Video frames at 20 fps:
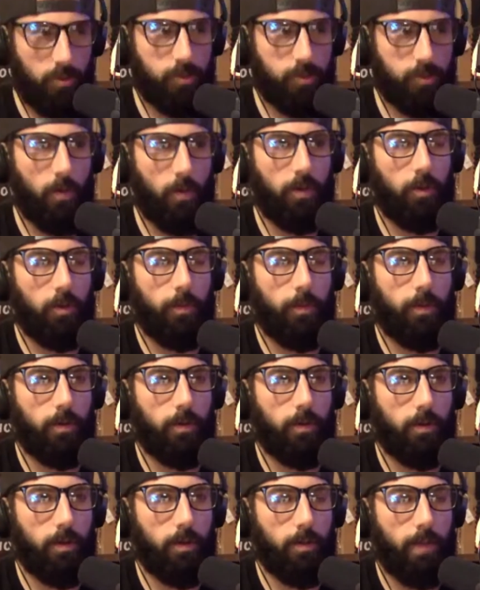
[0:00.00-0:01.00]
spoke a little bit
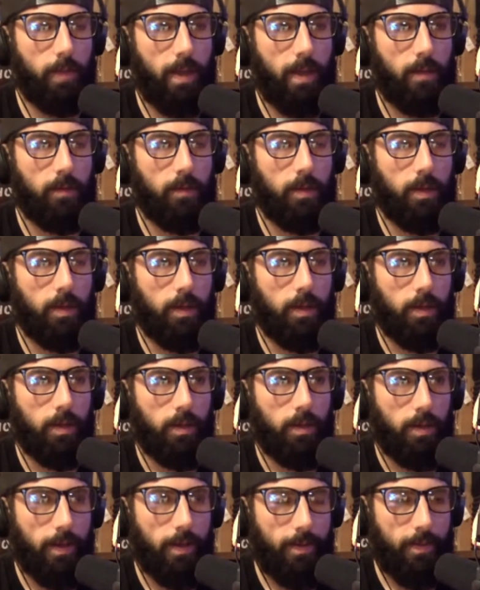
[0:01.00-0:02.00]
earlier about
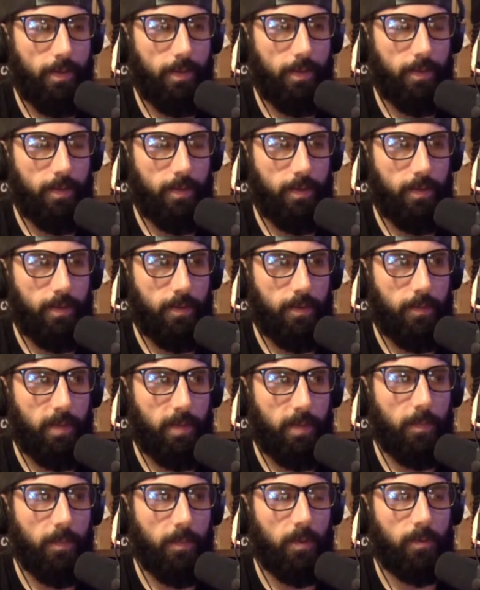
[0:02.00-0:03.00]
the
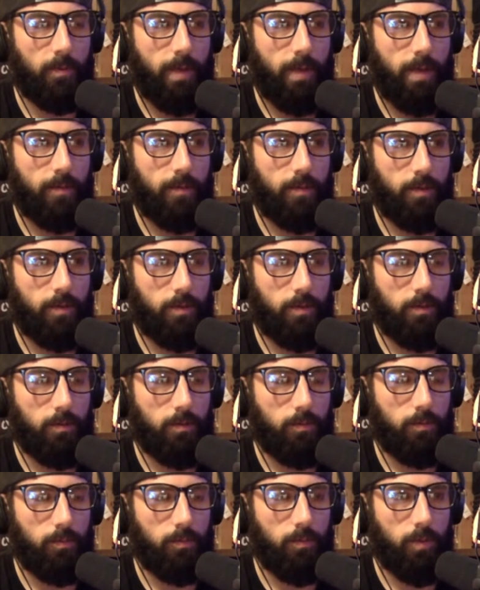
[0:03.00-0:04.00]
people around
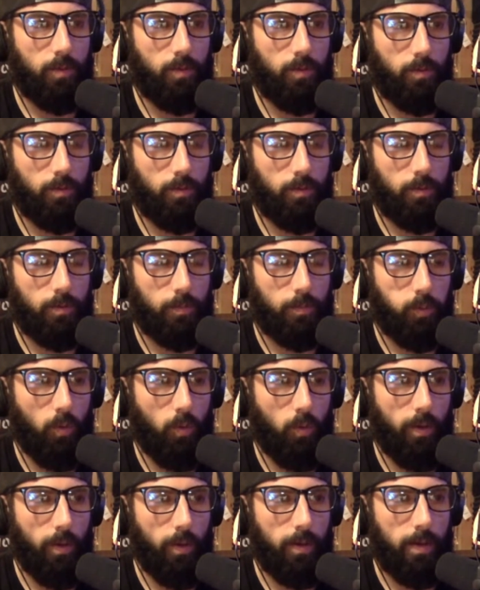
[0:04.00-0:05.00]
you when you were
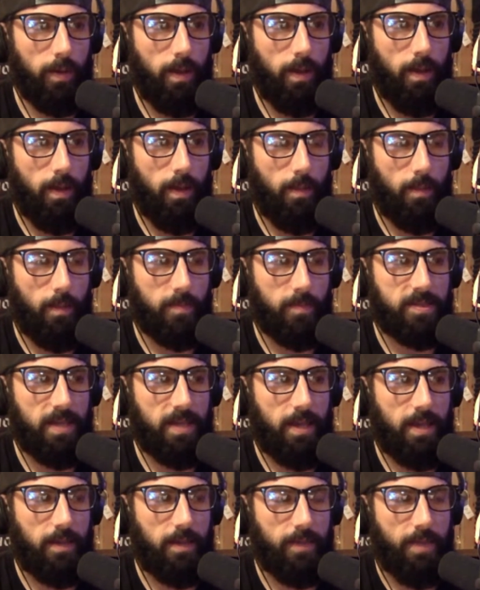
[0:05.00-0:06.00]
deployed, and them
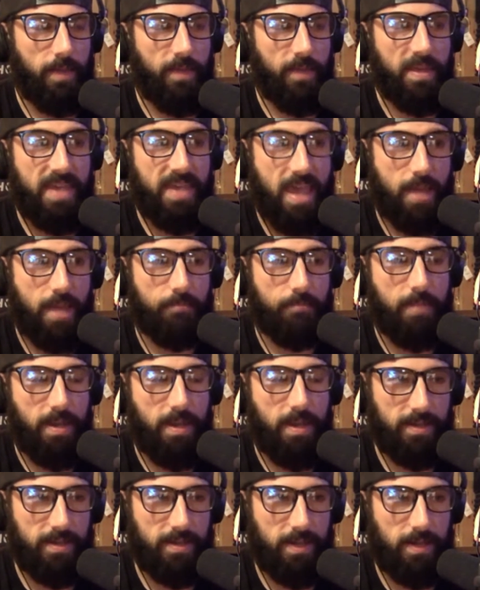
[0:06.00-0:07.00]
saying that they can't
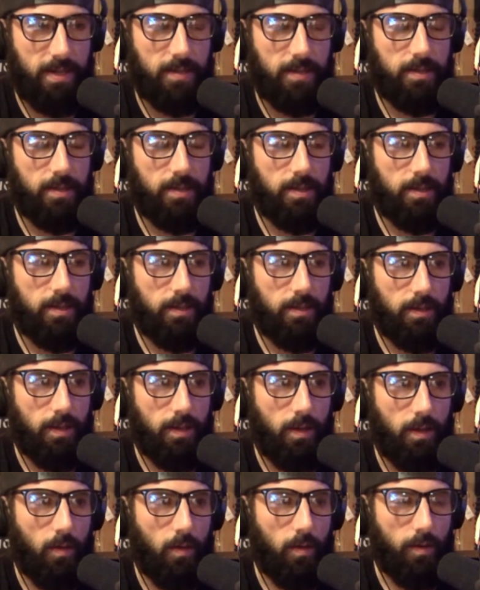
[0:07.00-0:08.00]
meditate,
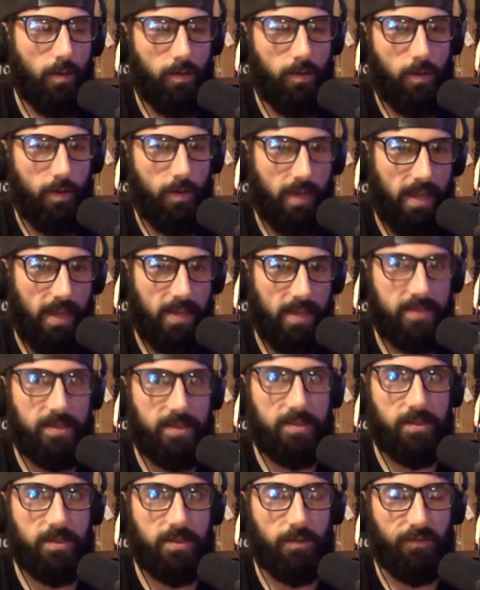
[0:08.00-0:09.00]
or they can't
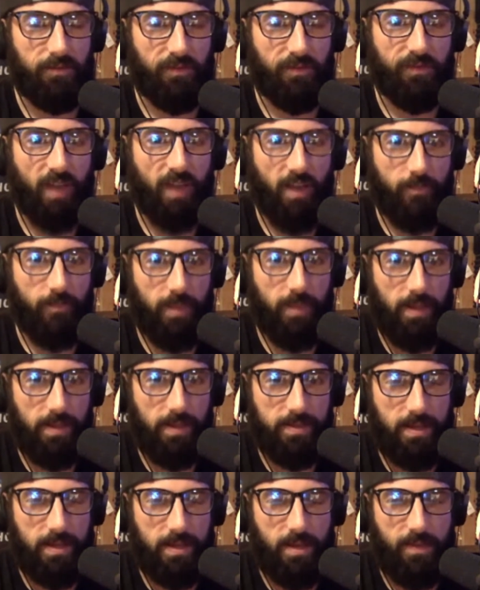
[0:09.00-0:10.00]
sit still for 5
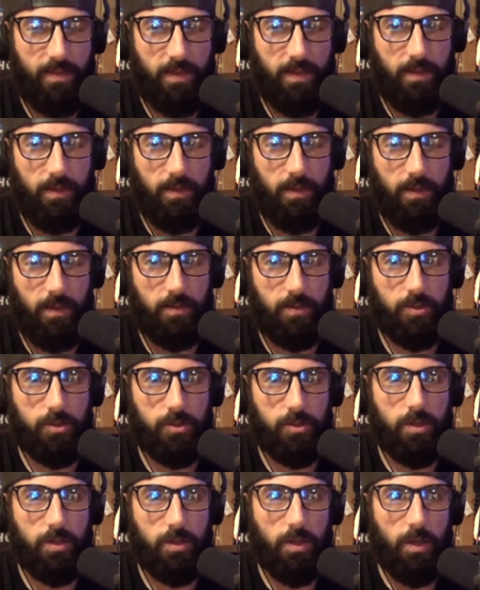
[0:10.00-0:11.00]
minutes. And I think
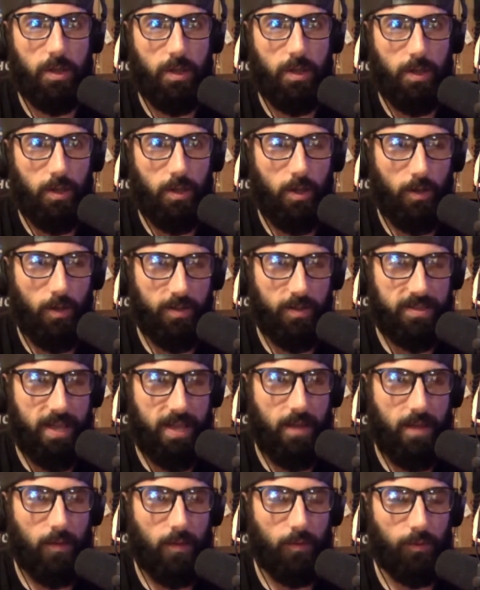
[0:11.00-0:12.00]
it's
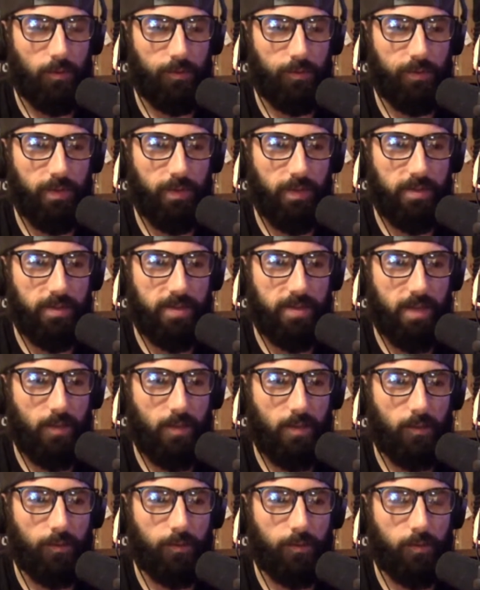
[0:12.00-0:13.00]
that
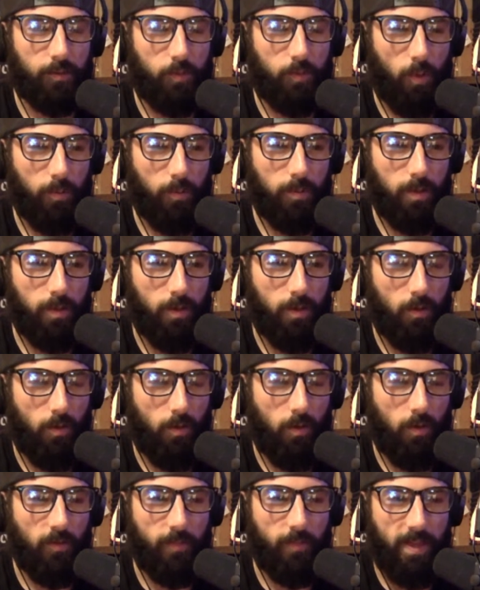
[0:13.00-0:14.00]
old quote,
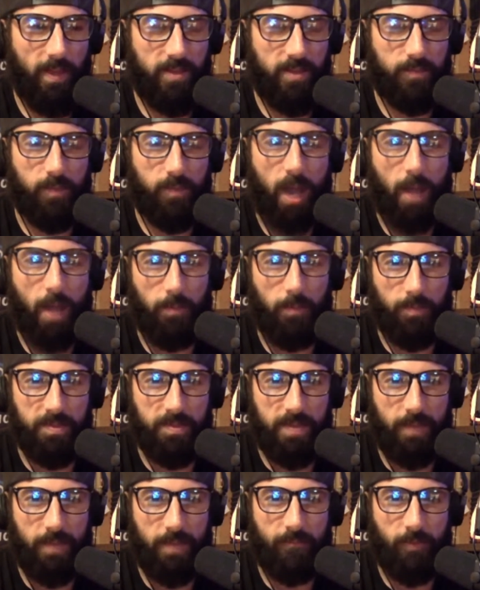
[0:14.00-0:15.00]
all men's problems
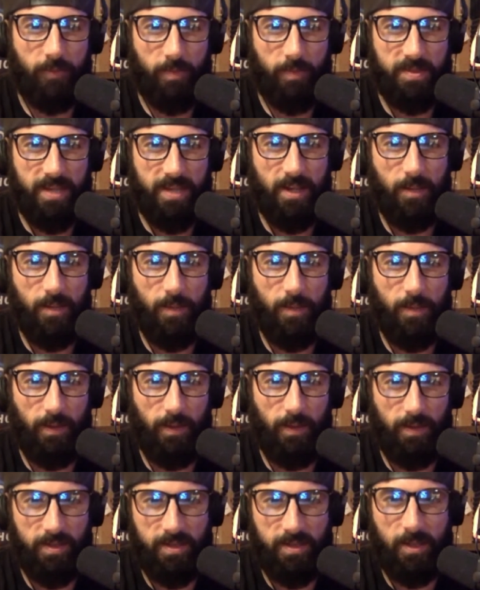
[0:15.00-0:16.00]
stem from his
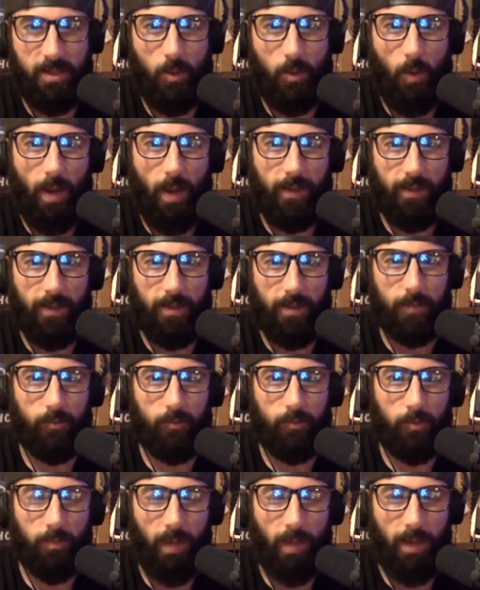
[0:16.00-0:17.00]
inability to sit quietly in a
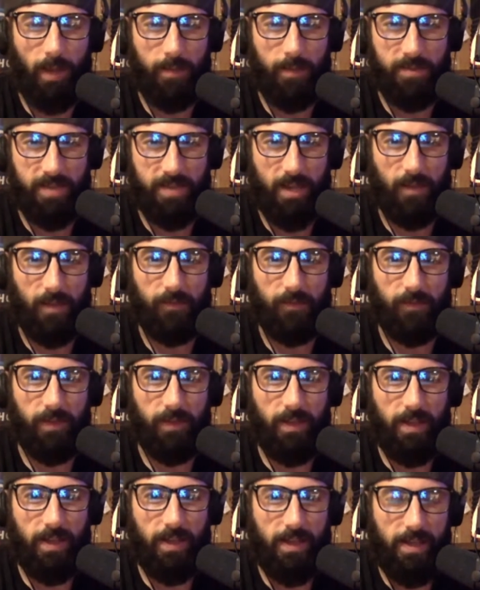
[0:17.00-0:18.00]
room by himself.
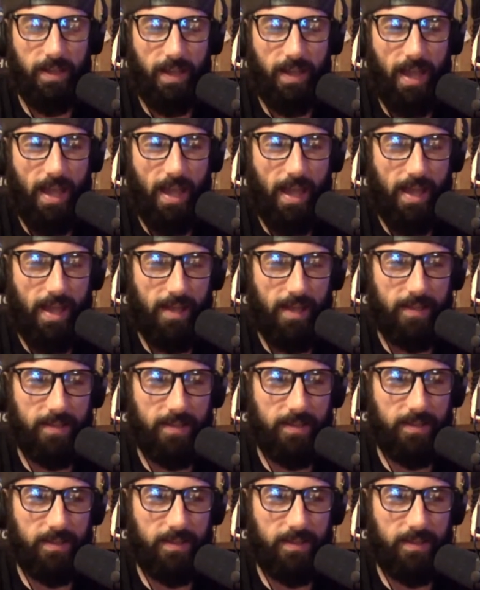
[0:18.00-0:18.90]
And